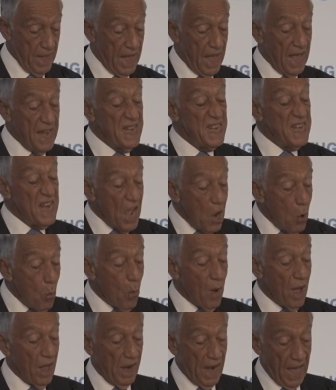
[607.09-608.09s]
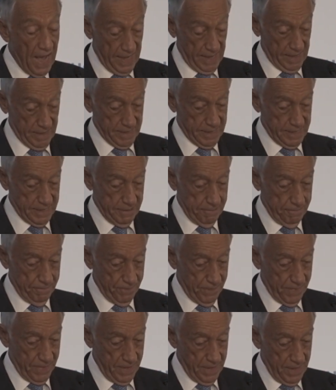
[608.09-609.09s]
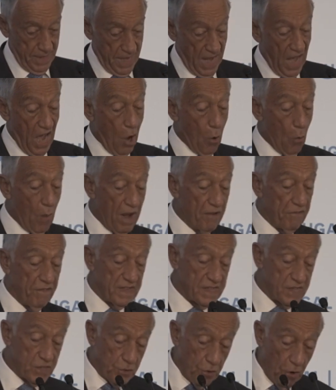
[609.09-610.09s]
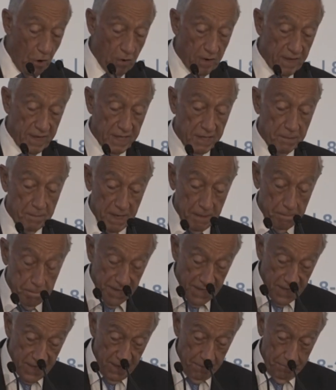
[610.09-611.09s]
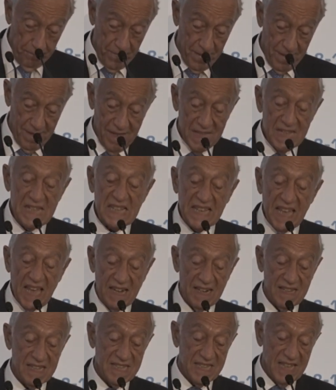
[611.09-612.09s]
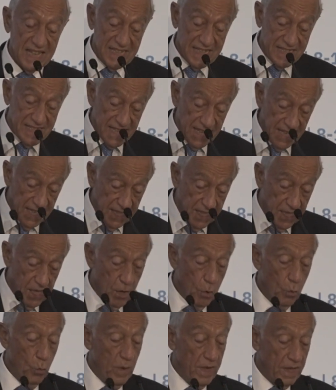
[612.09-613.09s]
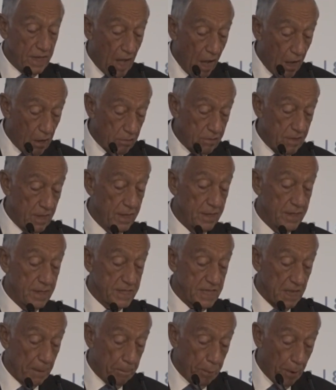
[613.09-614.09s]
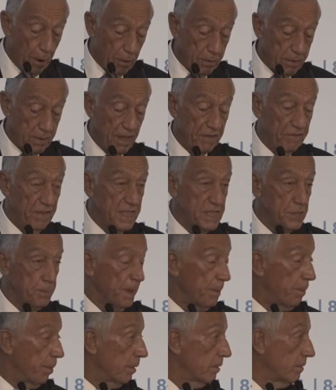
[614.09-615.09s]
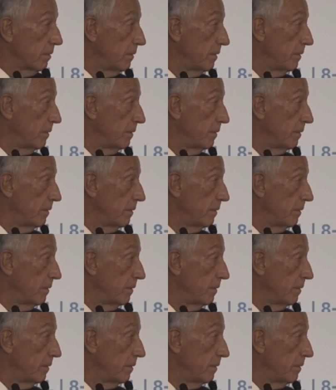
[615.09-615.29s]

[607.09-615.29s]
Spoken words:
And no alliance, however strong it may be, can succeed without the support of its people.